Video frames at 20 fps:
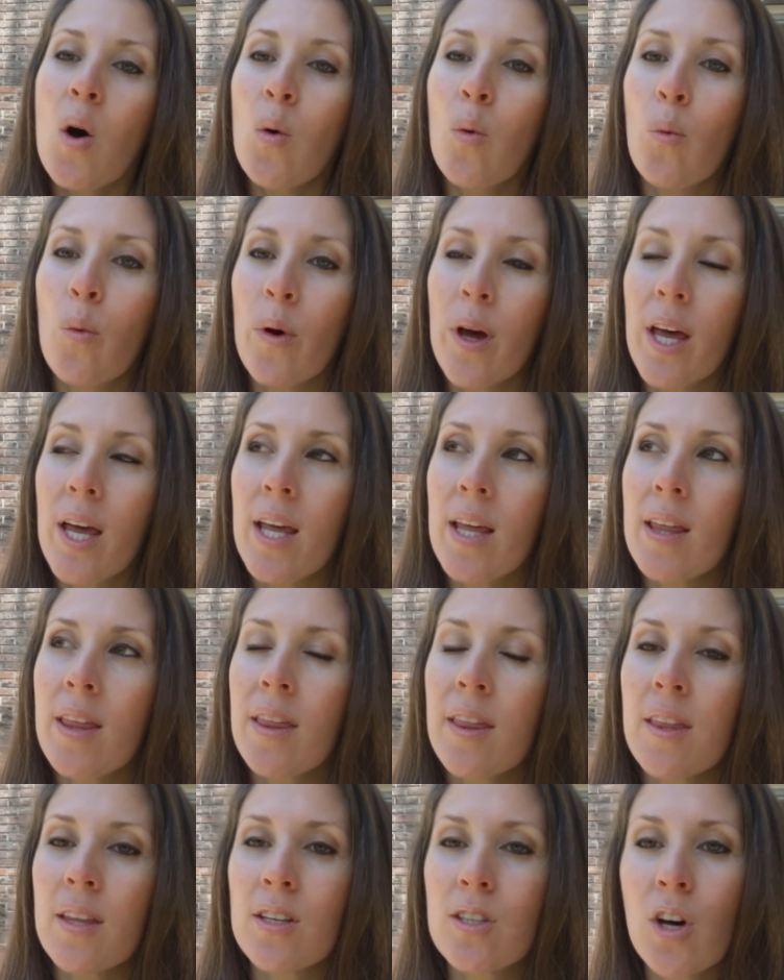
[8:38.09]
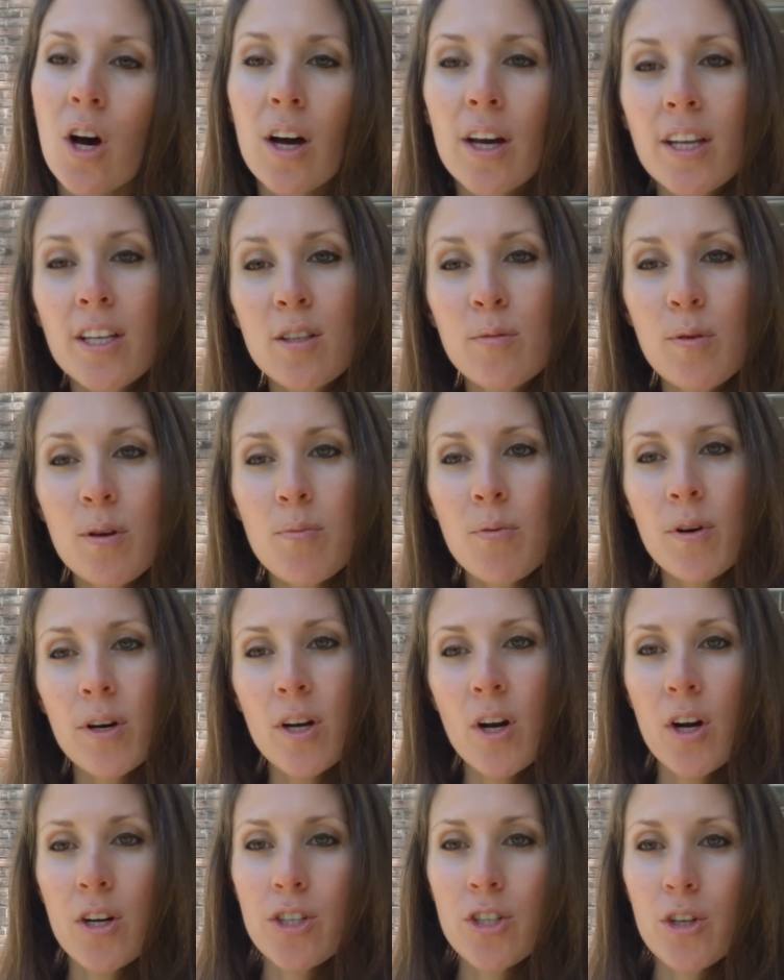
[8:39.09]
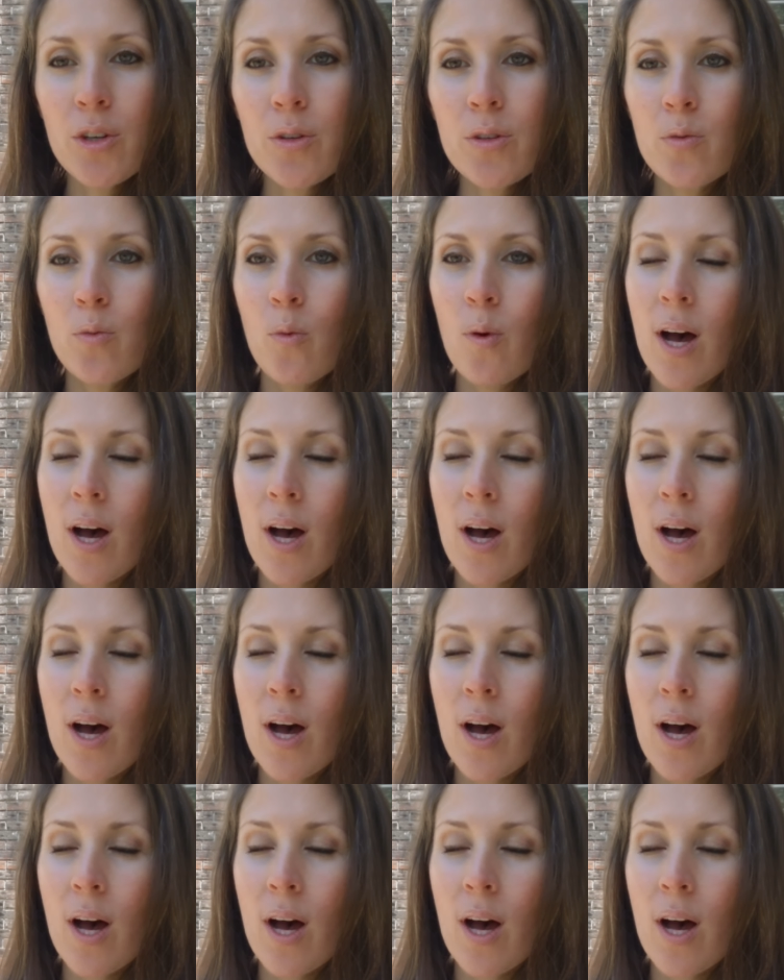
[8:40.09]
with talking to people at art shows